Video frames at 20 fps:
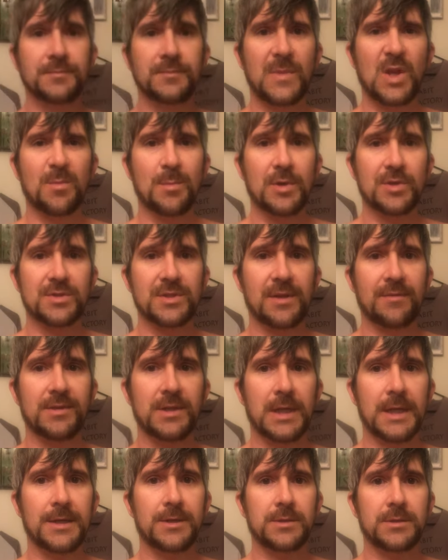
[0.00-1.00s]
They're both
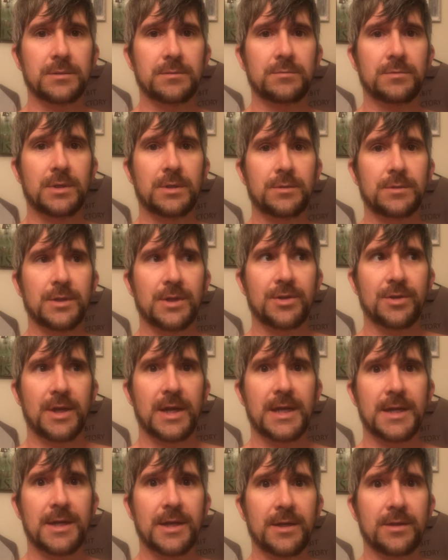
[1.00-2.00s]
seven letters. Well,
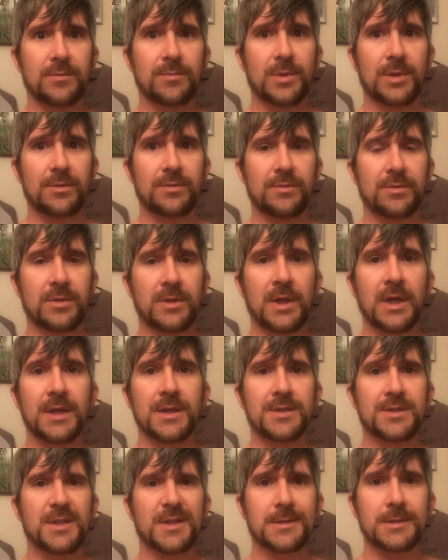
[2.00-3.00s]
Lecrae and I are both
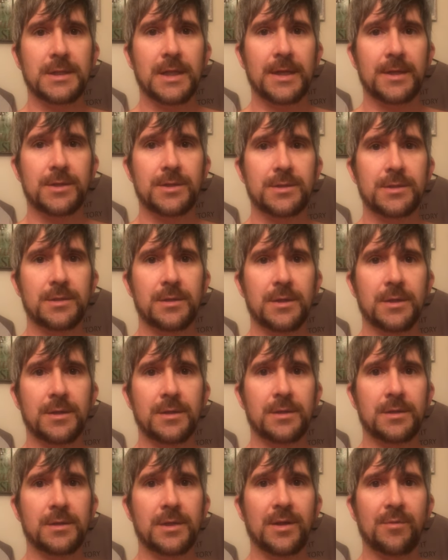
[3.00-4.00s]
six letters
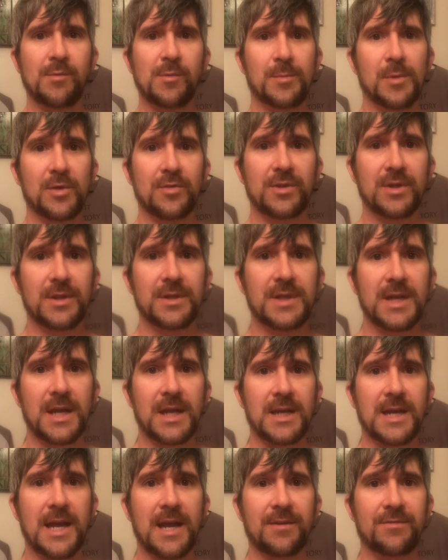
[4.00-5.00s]
and we both
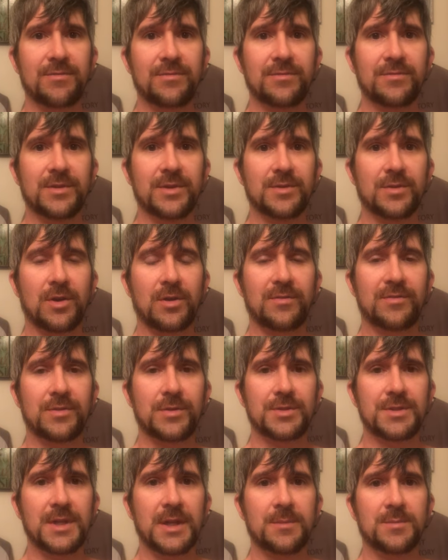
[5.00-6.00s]
contain half of it, our
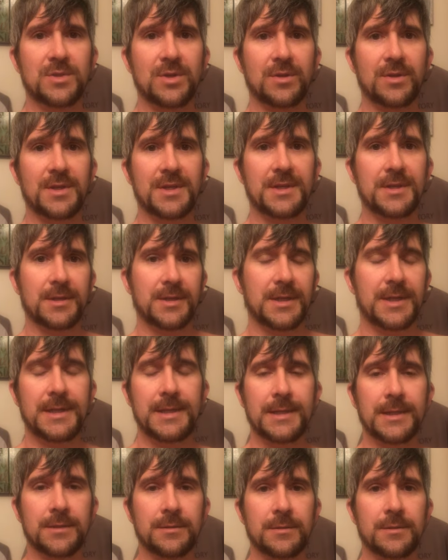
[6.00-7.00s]
first names are E R
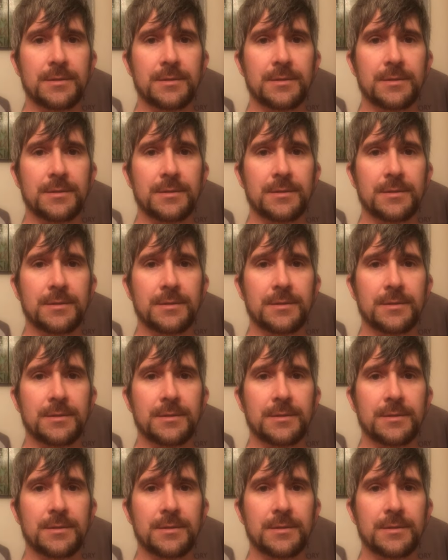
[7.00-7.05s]
E.